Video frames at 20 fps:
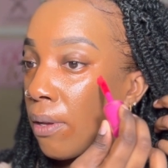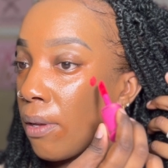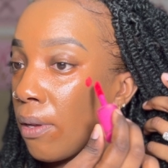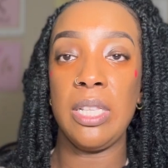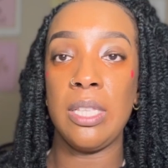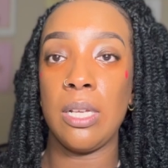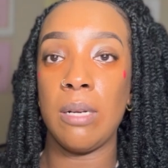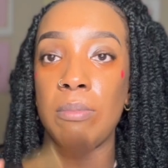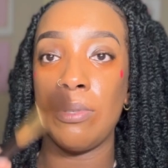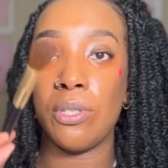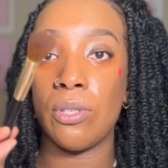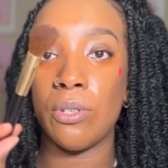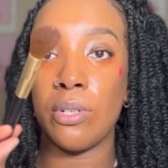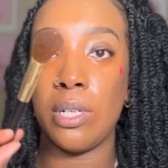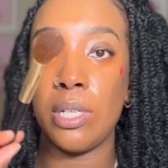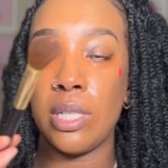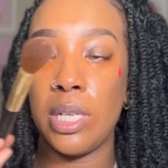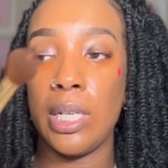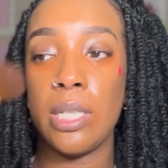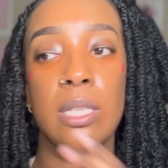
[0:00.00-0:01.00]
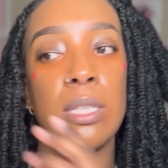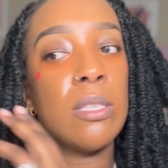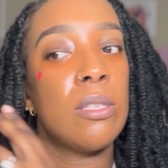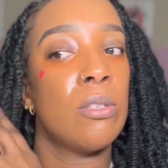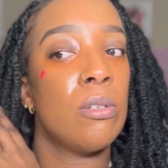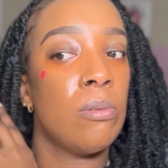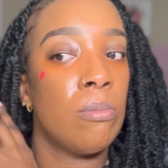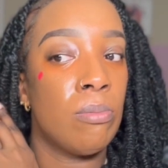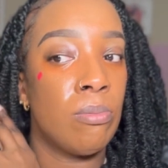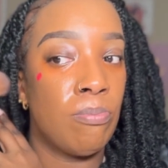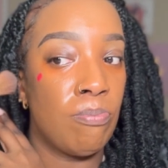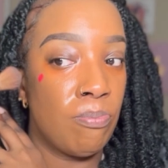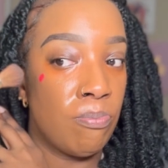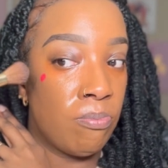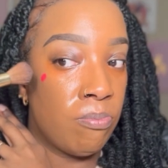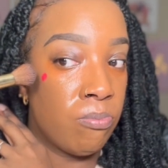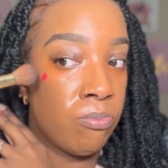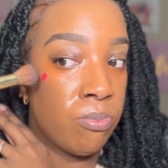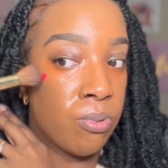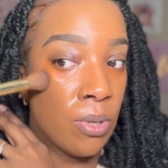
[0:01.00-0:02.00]
Then I'm just going to take this little
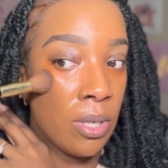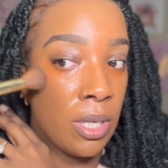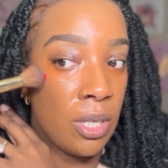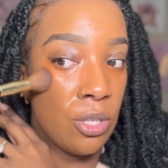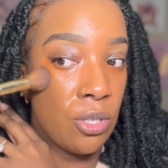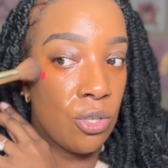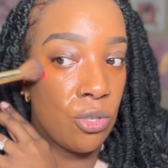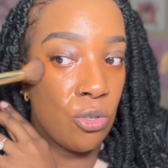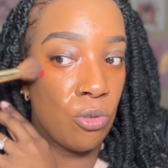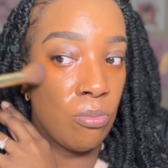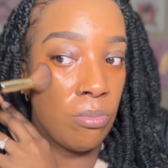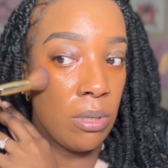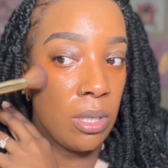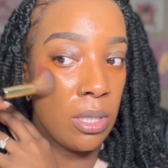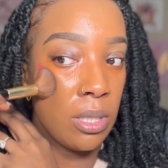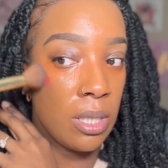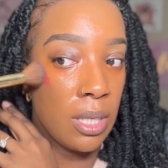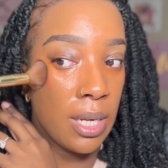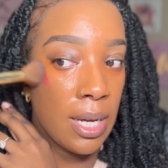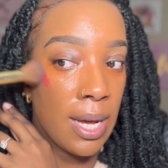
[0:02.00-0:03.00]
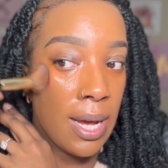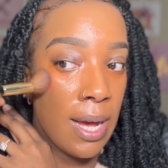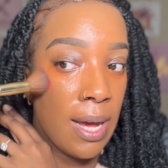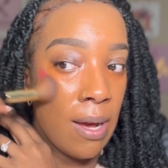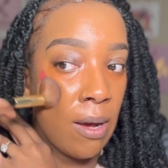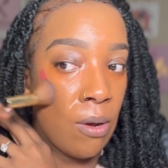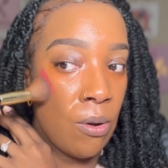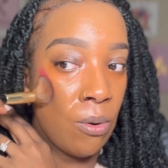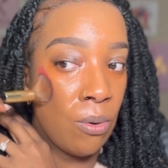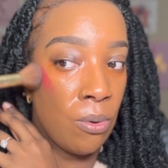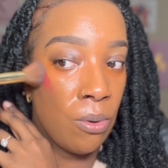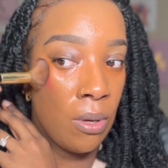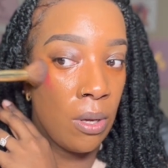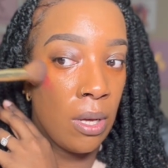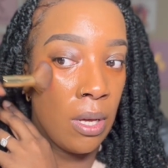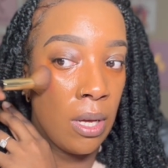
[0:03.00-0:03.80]
brush to blend it out.